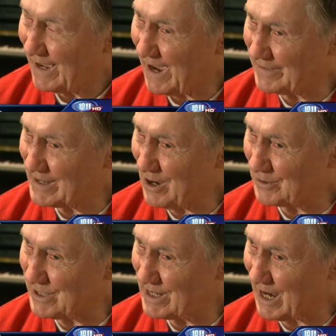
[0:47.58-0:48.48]
I think I'll
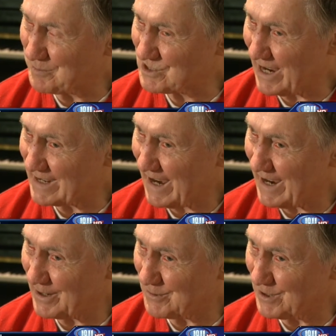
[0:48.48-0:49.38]
take up
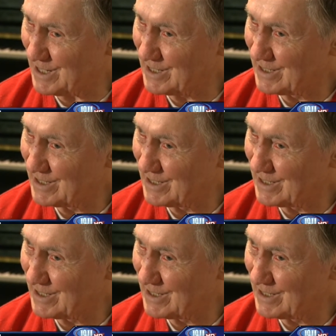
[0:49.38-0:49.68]
psychiatry